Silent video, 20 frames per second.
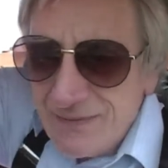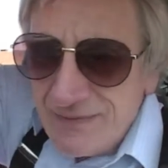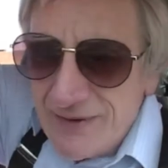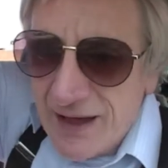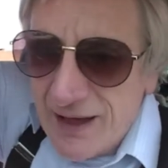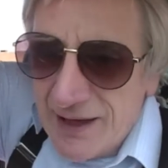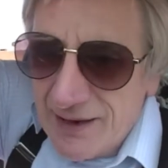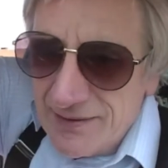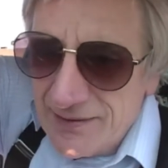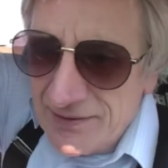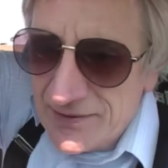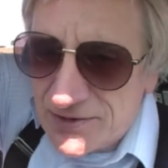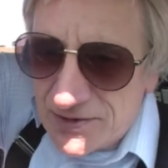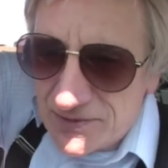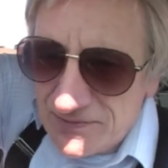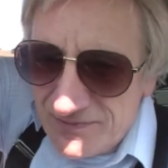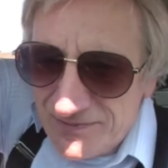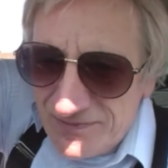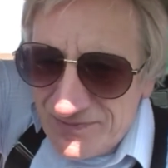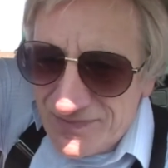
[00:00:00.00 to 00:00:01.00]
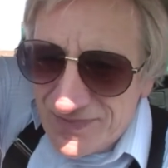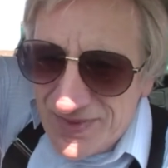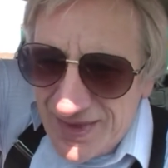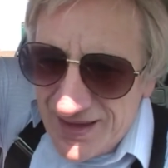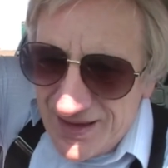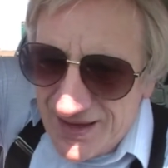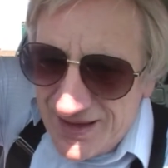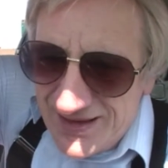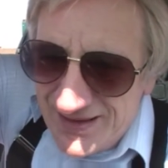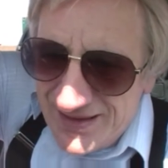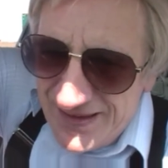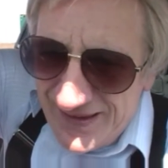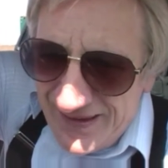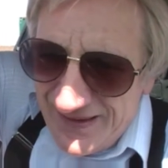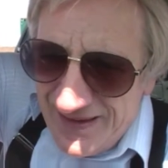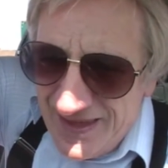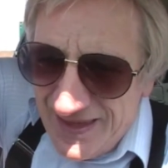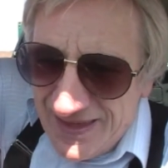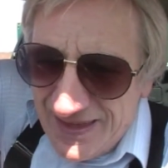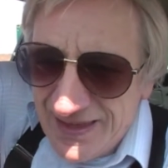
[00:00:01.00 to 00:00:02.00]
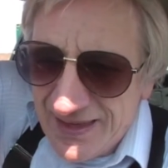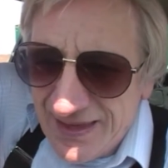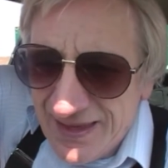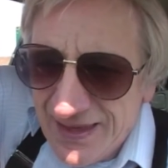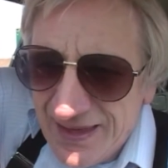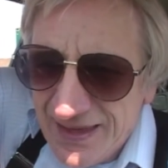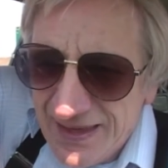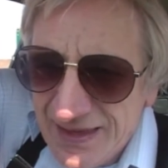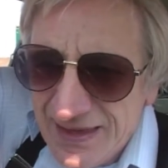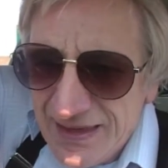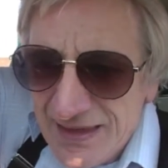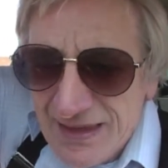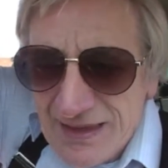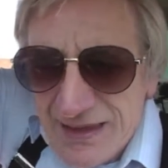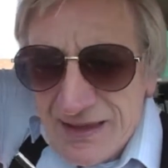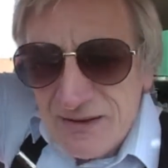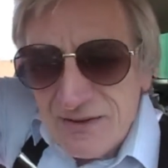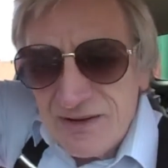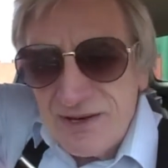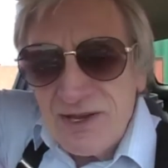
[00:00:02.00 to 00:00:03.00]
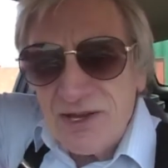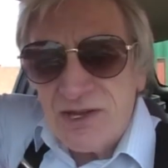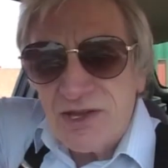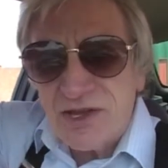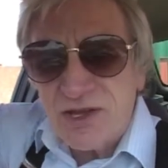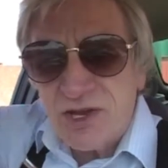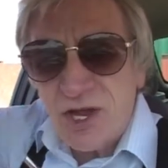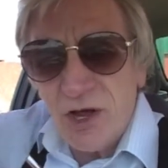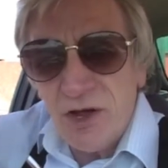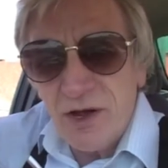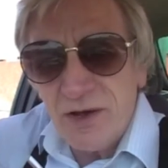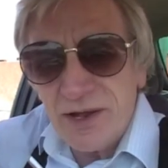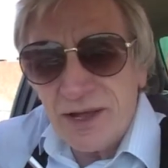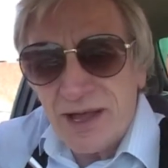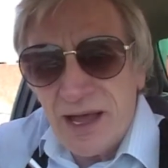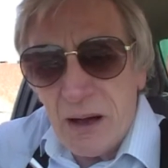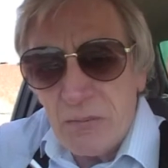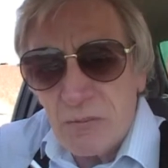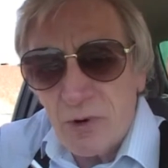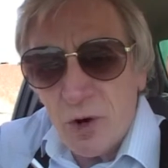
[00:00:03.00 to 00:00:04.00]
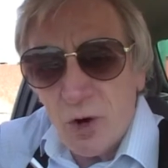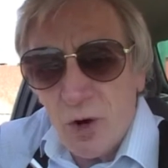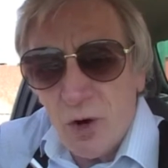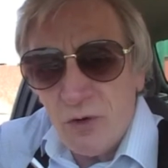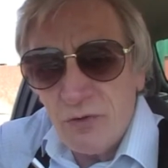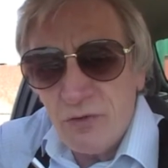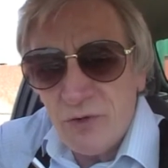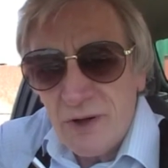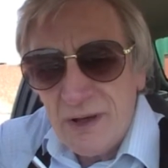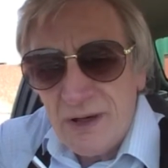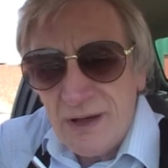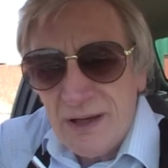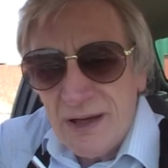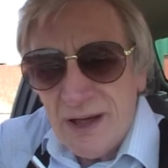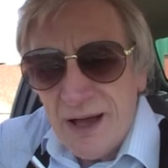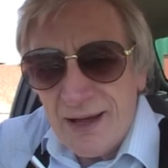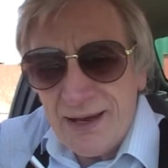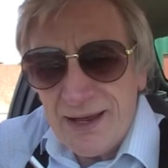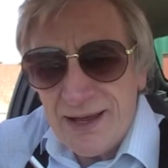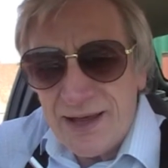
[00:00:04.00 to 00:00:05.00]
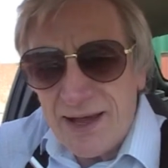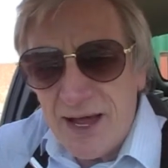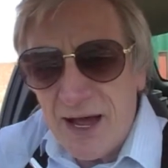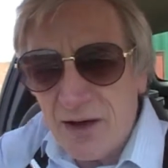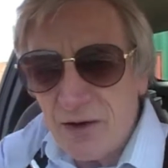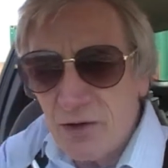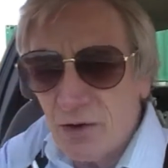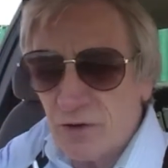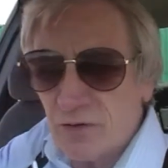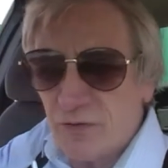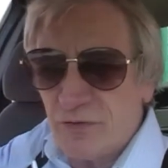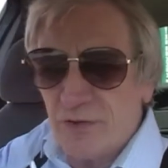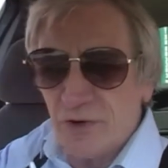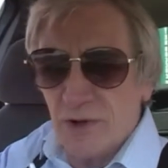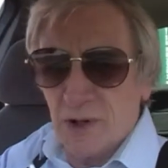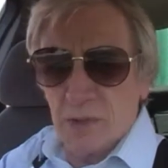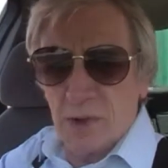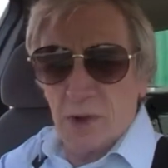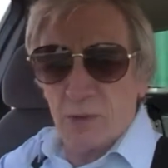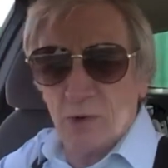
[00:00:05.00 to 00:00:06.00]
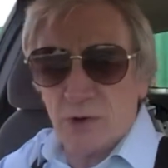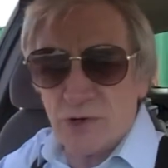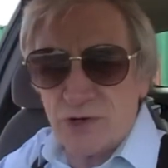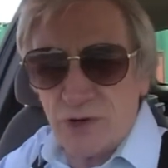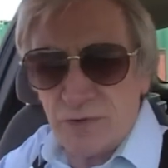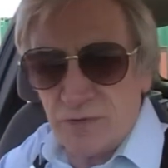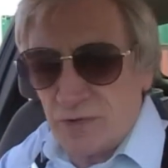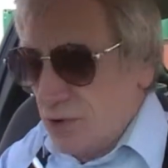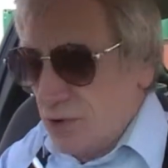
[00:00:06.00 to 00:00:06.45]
and why don't you turn the camera off and then carry on filming once you've